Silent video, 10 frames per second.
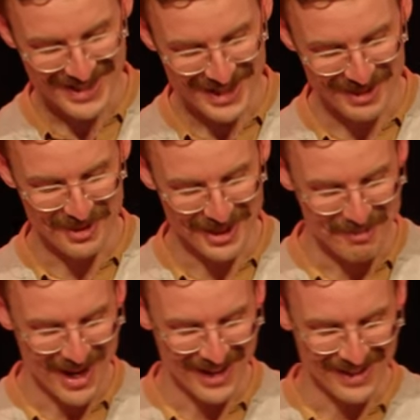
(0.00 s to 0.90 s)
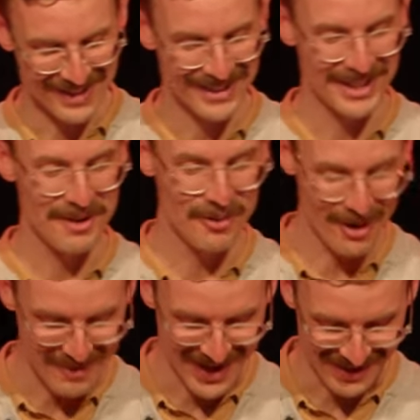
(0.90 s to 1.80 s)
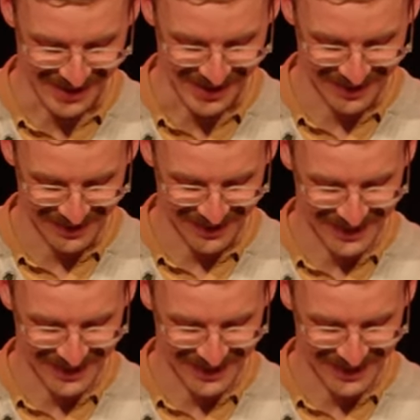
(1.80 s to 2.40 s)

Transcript: doesn't really matter, then what matters?